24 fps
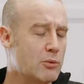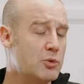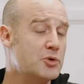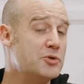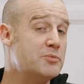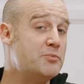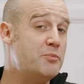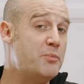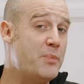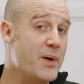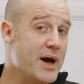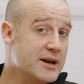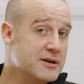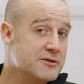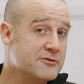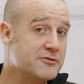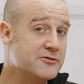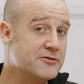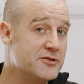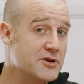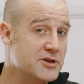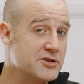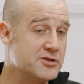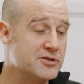would
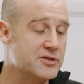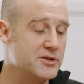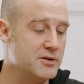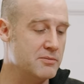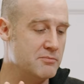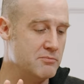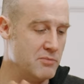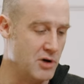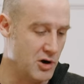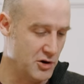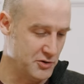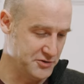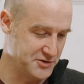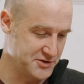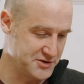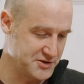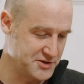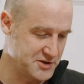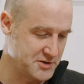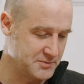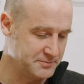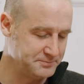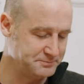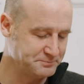benefit the
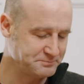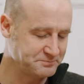most.